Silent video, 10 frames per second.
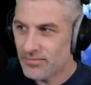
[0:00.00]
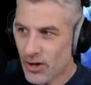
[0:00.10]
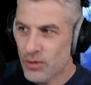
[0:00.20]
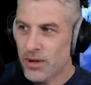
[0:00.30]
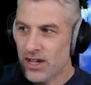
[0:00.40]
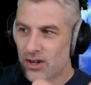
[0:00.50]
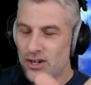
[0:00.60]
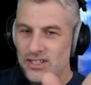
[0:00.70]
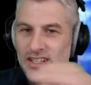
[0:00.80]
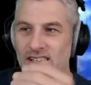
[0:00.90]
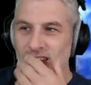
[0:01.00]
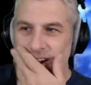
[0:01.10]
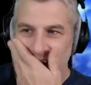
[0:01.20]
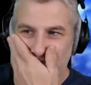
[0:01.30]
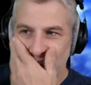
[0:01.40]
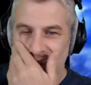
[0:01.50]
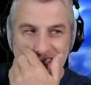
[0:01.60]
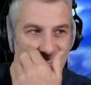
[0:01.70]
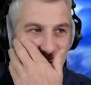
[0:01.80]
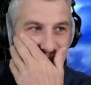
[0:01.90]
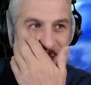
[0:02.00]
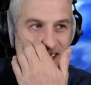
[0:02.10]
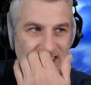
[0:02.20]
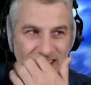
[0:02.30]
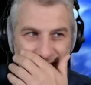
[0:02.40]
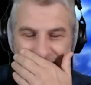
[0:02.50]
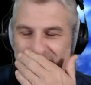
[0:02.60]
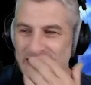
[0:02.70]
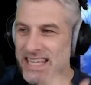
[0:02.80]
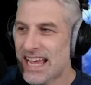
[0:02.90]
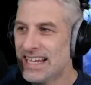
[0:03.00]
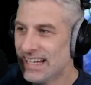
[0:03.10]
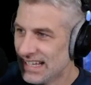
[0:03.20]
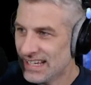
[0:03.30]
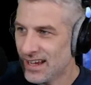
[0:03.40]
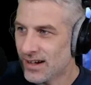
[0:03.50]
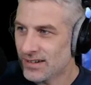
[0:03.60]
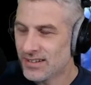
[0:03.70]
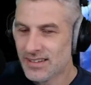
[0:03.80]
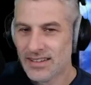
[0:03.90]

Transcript: "Oh my God, uh, Terry is insanely young."